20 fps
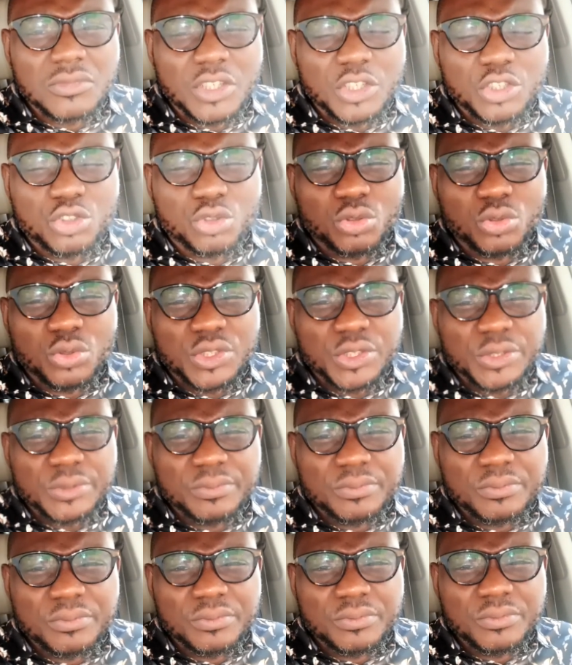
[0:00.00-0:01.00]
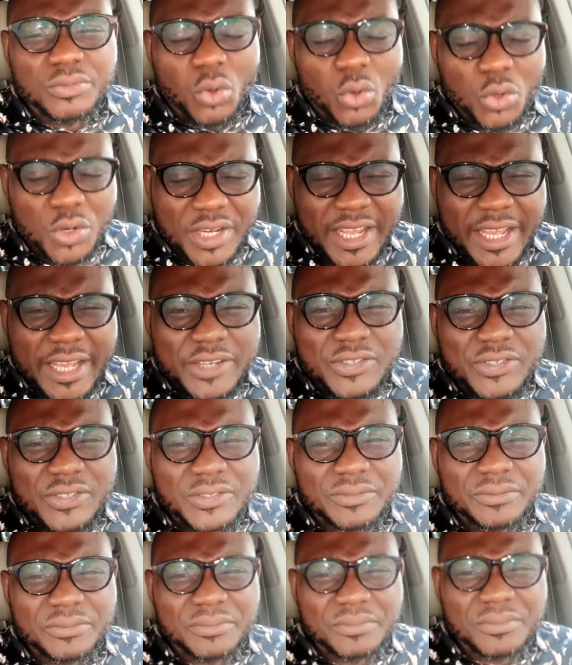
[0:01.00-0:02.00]
this truth. Oh,
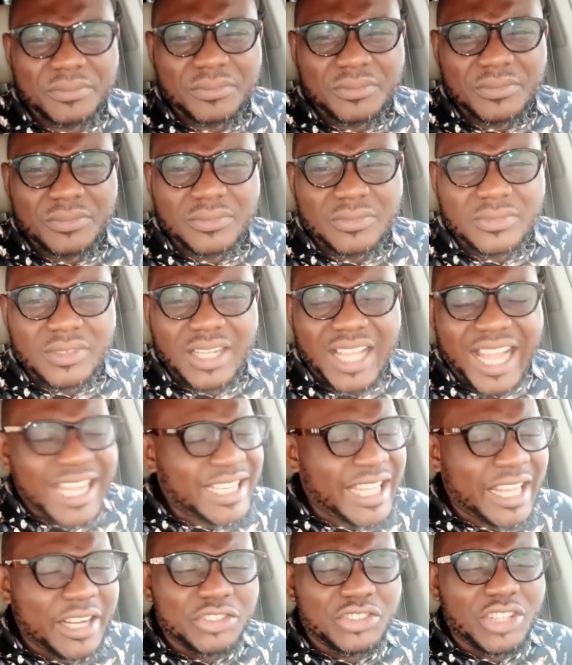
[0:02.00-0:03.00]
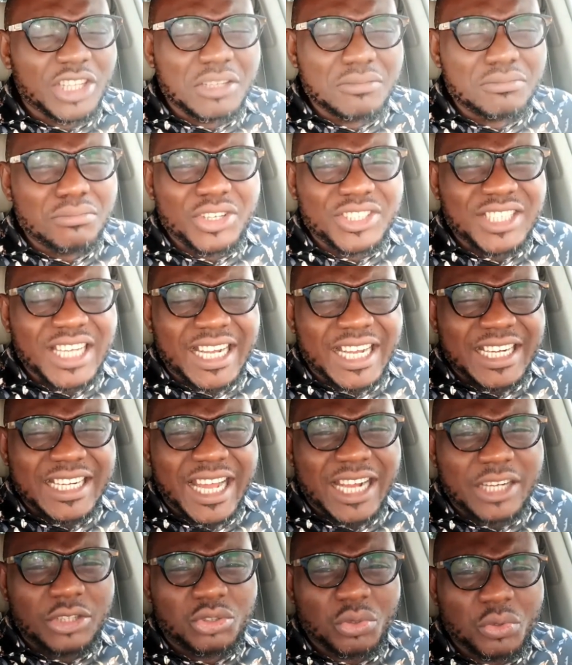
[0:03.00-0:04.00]
yes. And there is nothing much I
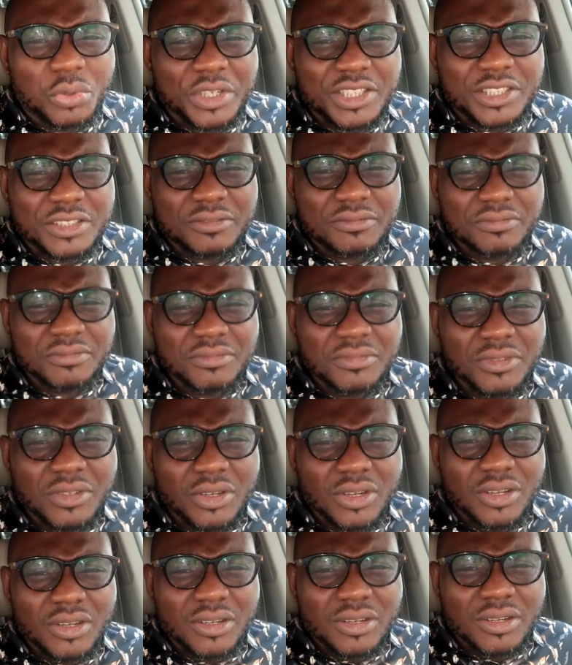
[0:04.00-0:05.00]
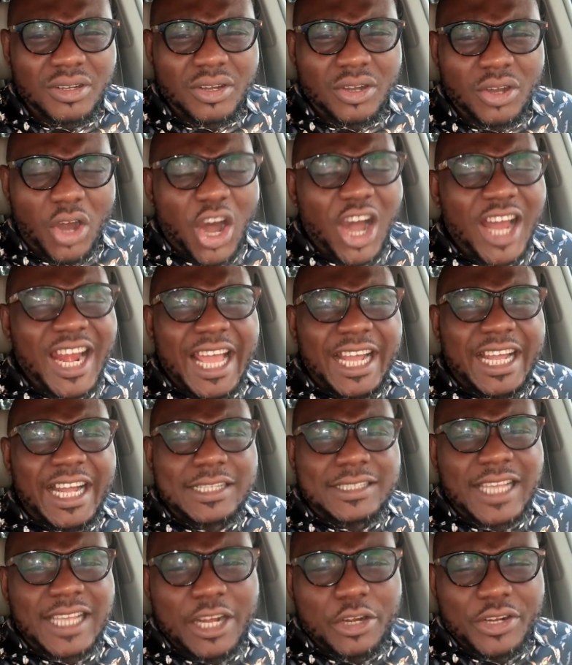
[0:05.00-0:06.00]
can add to it. All I
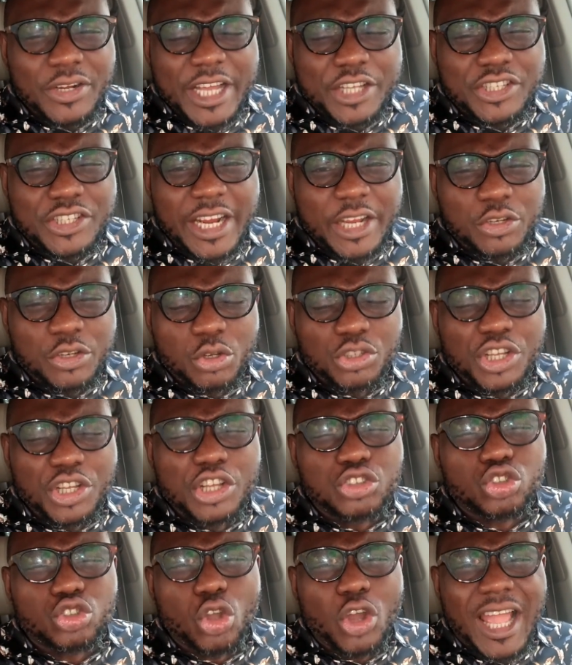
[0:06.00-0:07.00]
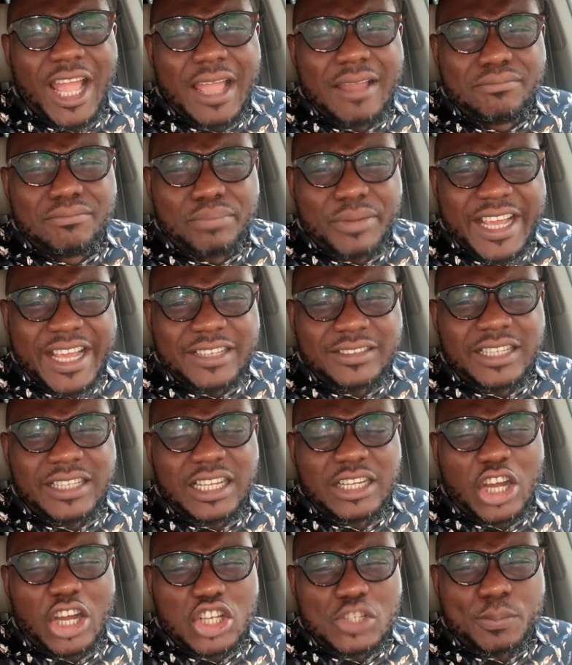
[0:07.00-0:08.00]
can tell you, Nigerian youth, is to embrace
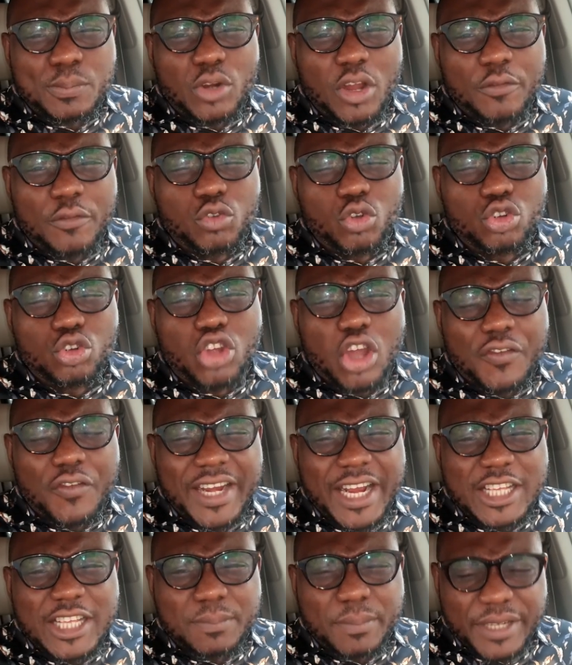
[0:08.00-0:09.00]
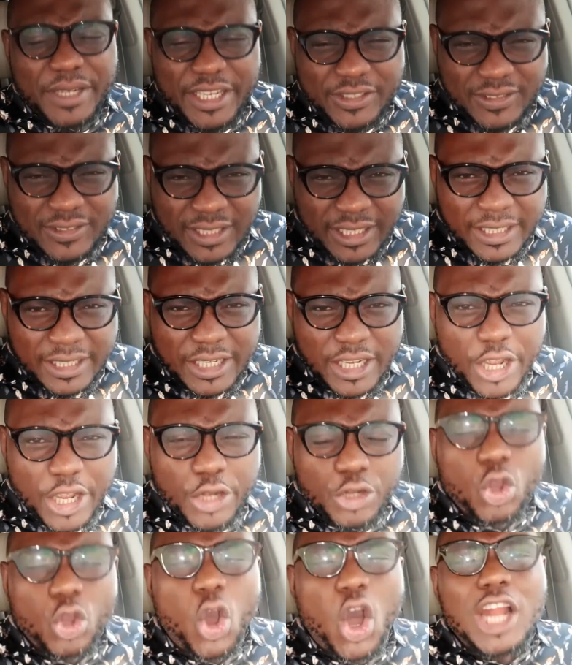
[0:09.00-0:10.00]
the gospel of good governance ministry.
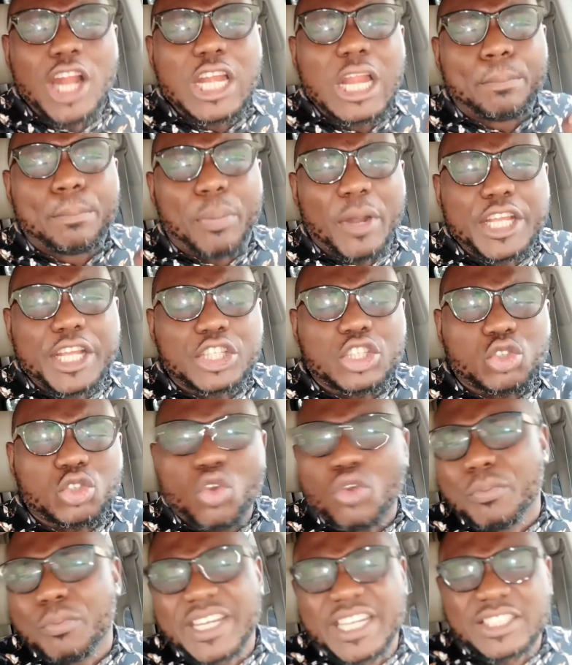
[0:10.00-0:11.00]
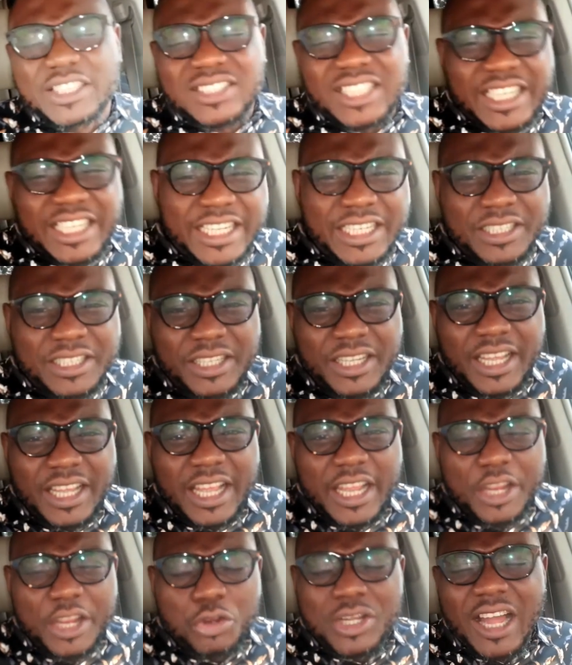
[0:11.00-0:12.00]
The only political ministry
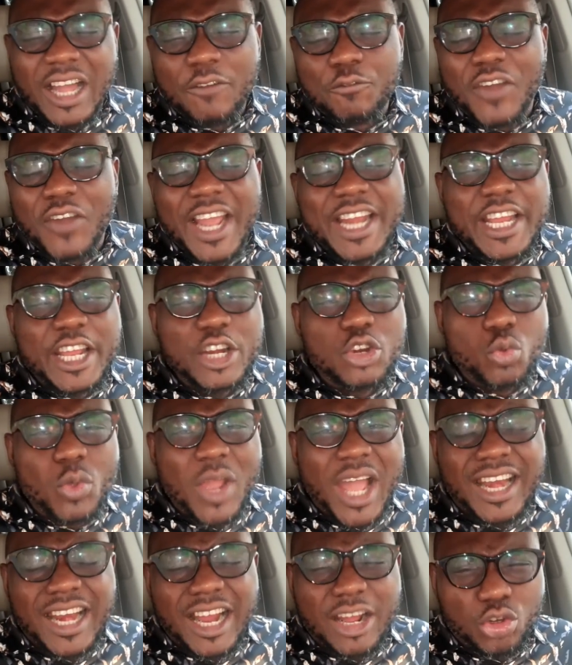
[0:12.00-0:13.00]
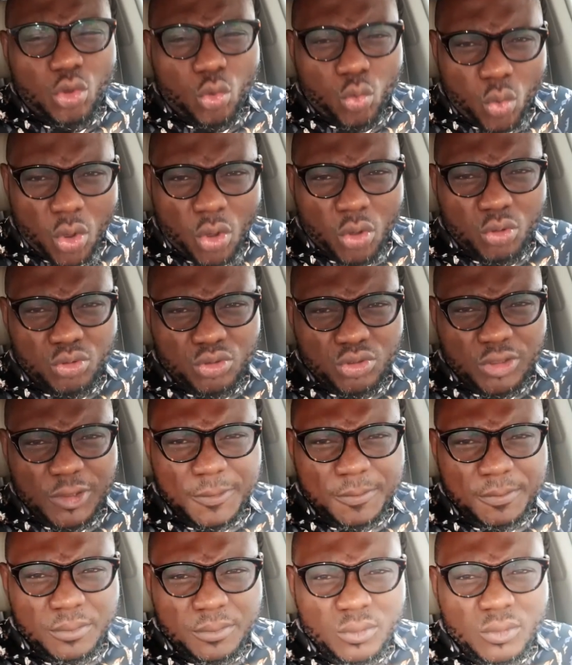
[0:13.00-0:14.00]
you can find anywhere around the world.
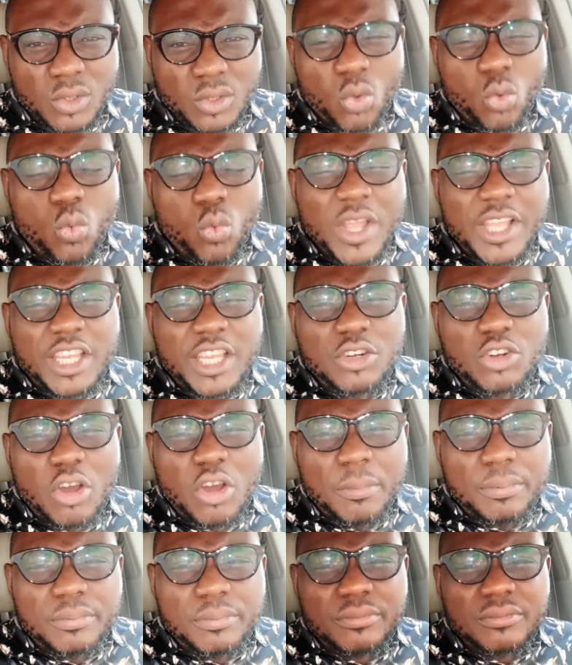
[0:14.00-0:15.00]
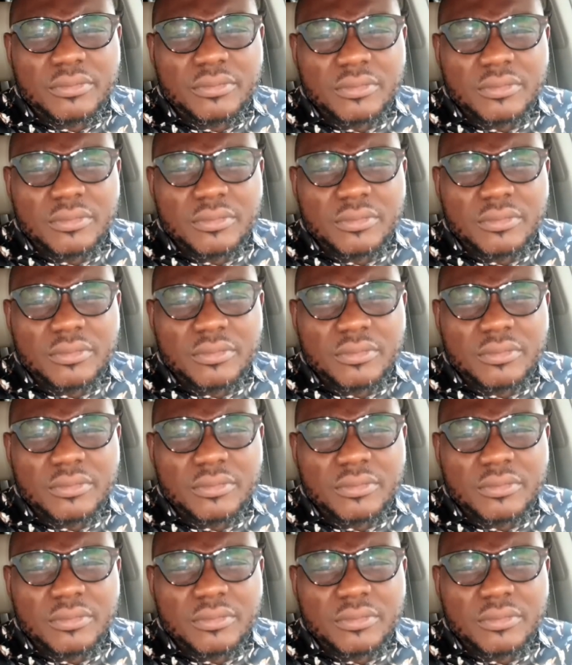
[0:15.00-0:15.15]
Waking up